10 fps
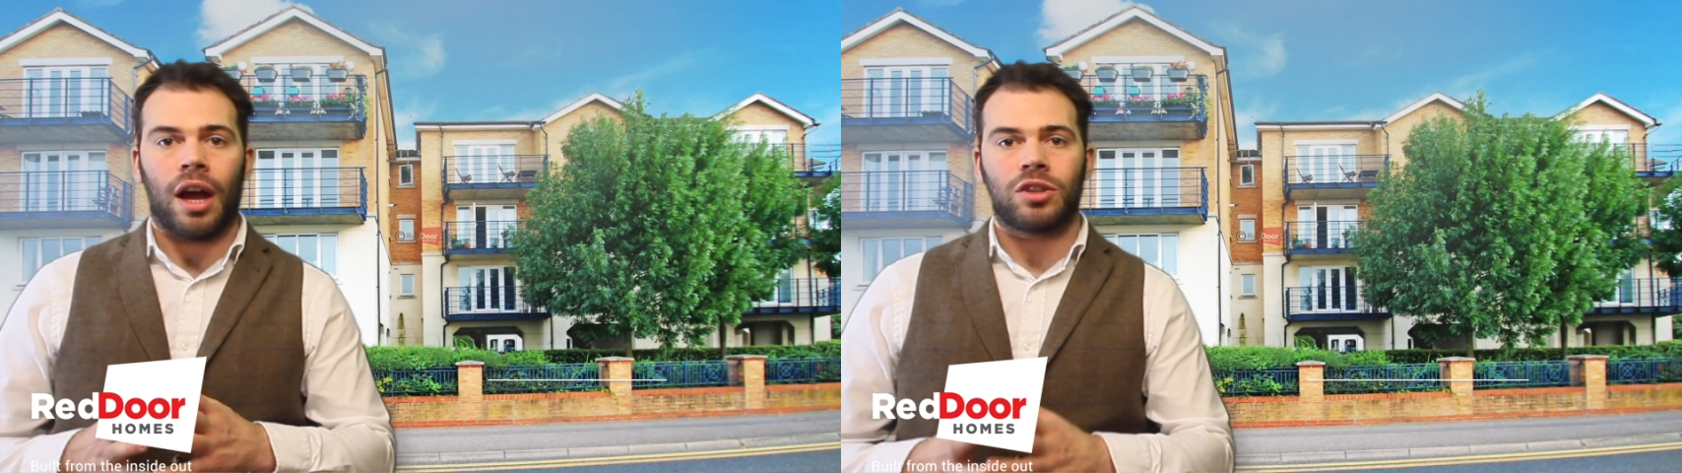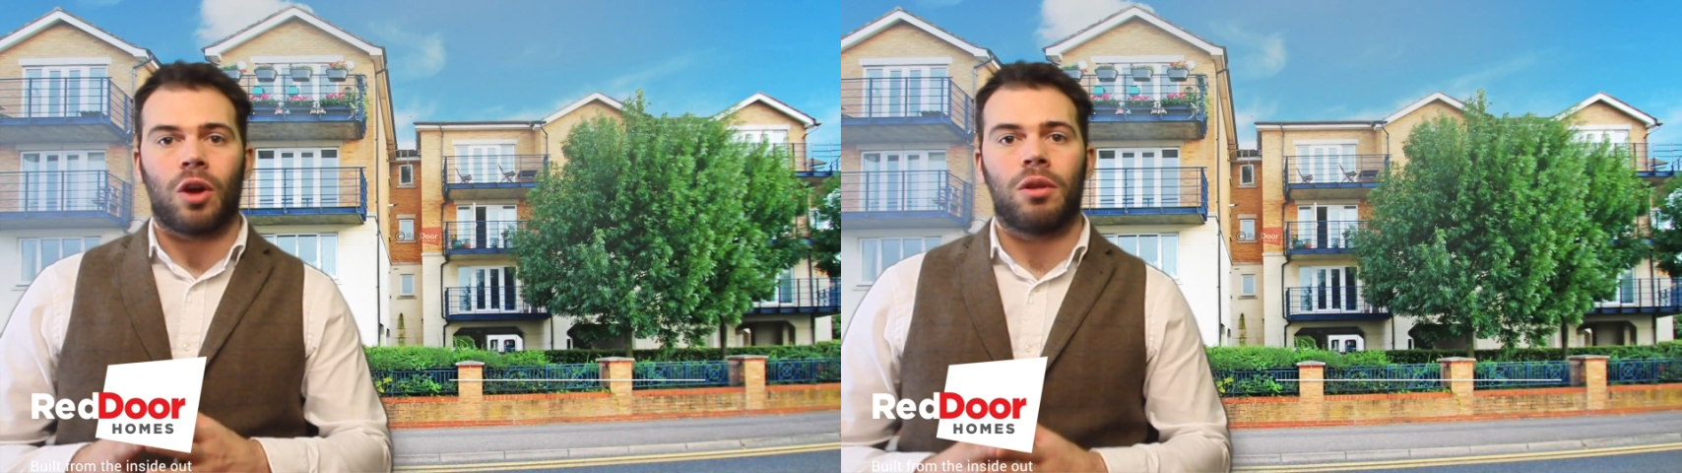
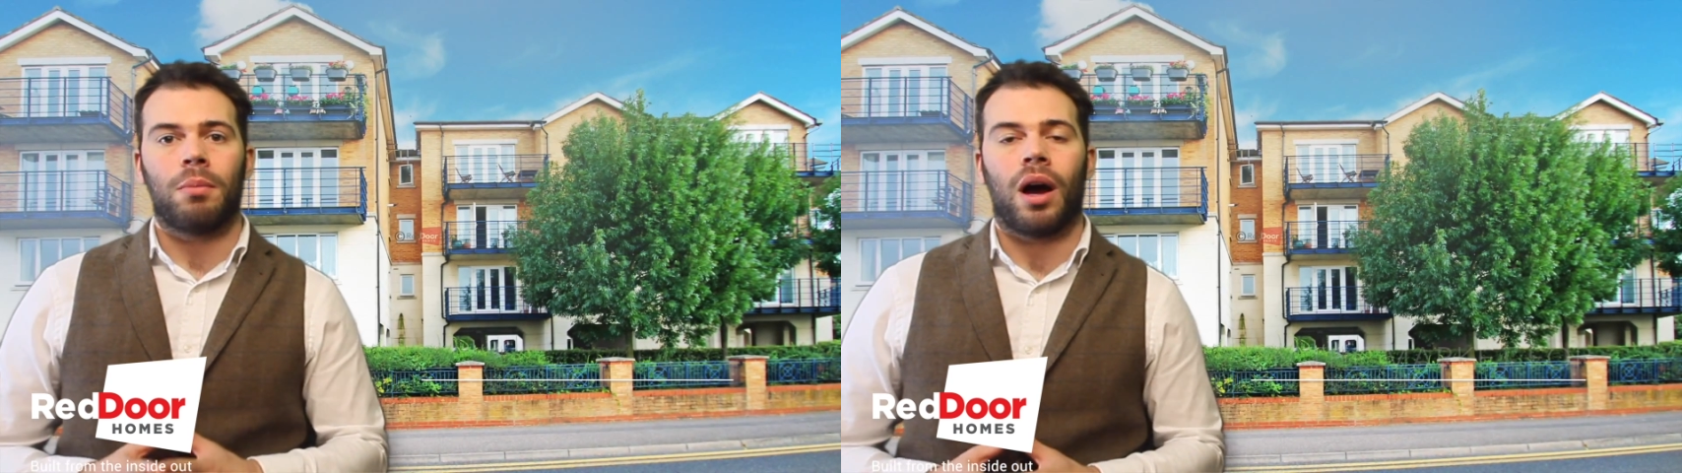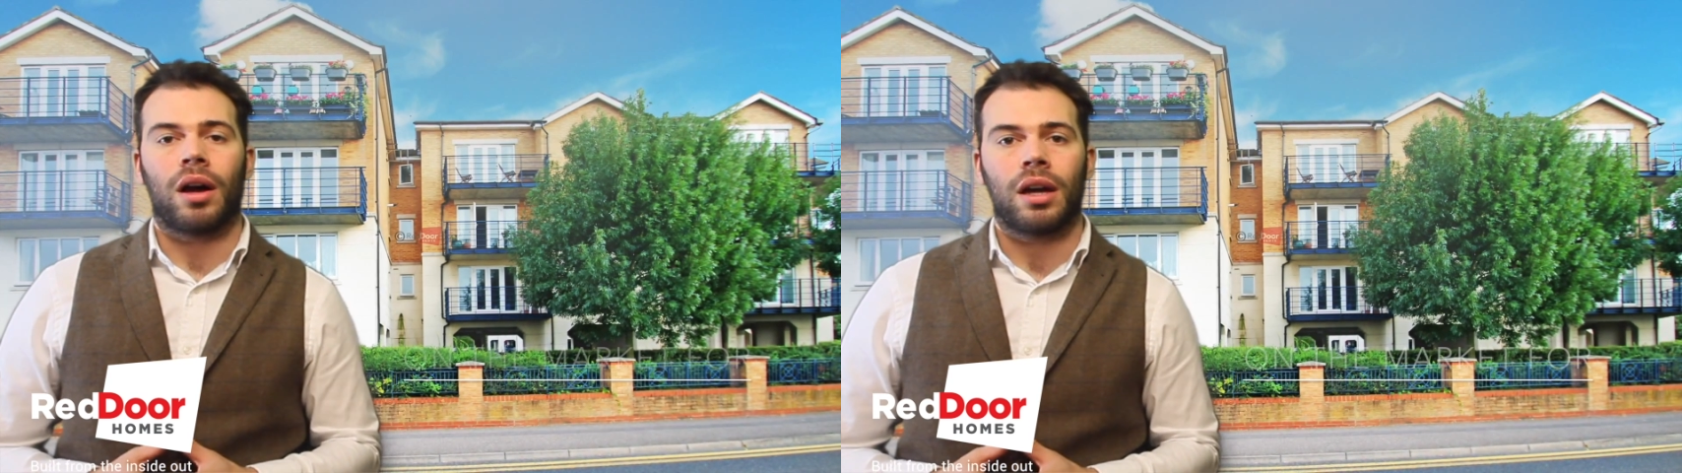It's on the
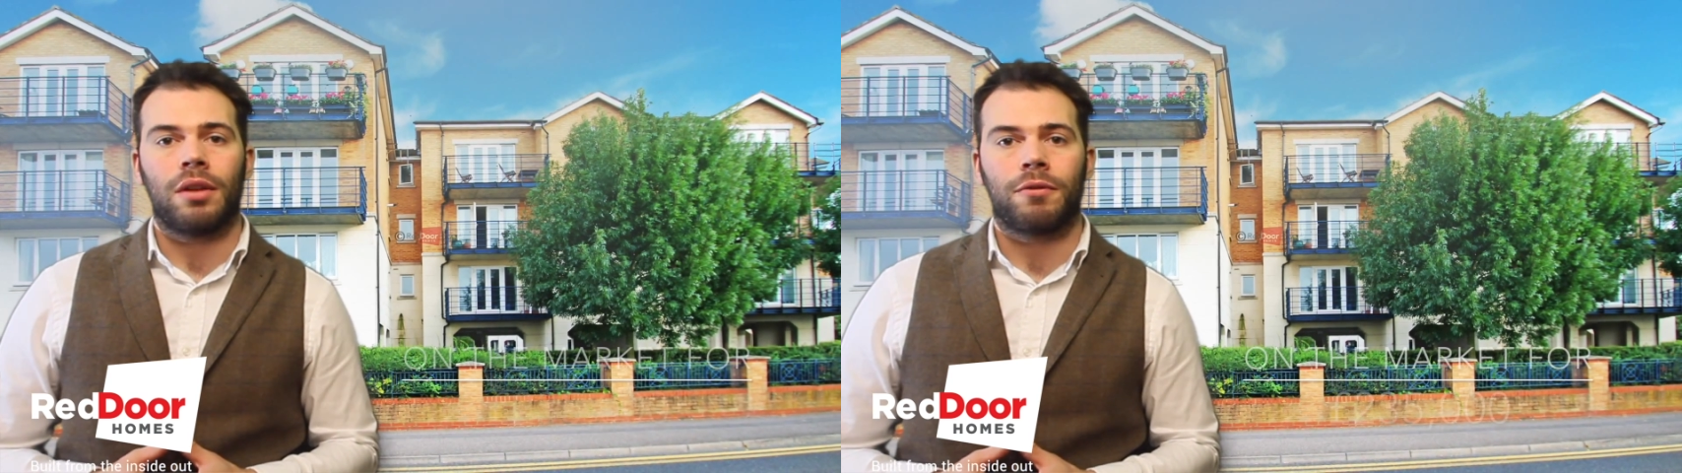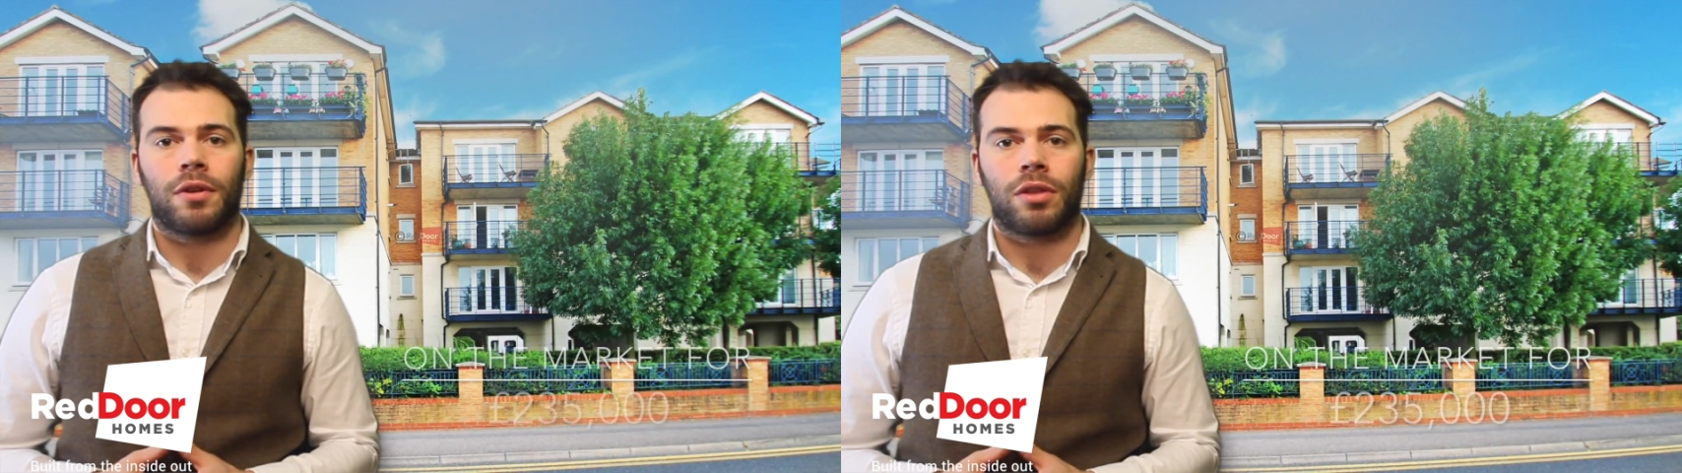market for